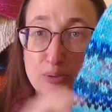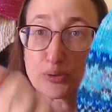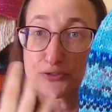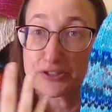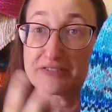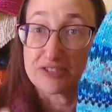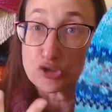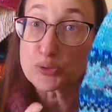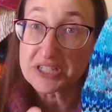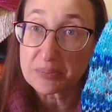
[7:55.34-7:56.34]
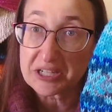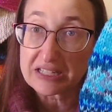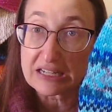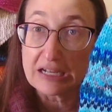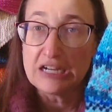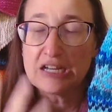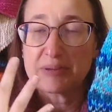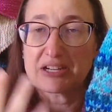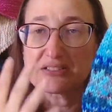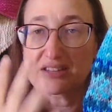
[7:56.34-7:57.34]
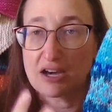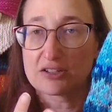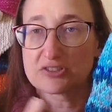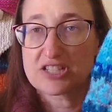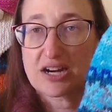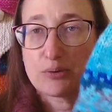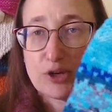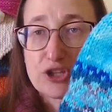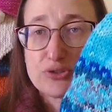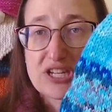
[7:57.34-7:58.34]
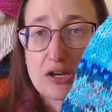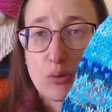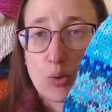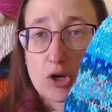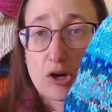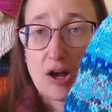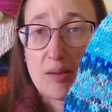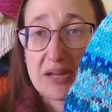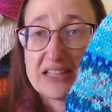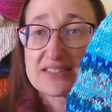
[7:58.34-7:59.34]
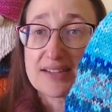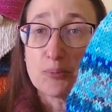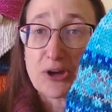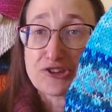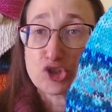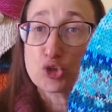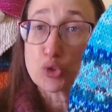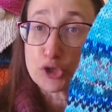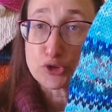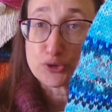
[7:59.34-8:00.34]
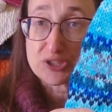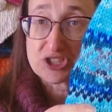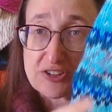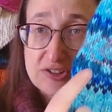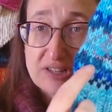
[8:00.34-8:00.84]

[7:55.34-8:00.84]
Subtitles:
beautifully visually appealing, because the colors that I were using were in some ways too close to other.